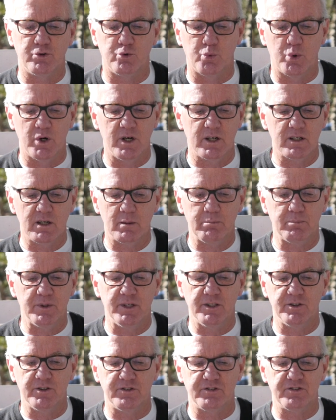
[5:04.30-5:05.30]
dwell up
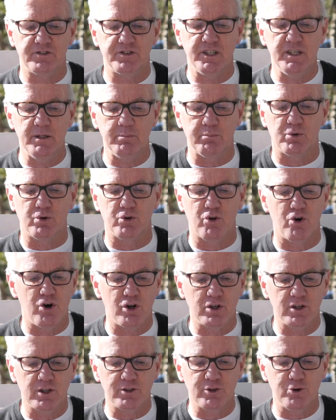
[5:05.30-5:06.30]
in the steeple
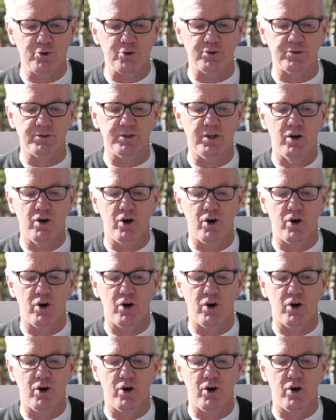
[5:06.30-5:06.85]
all alone,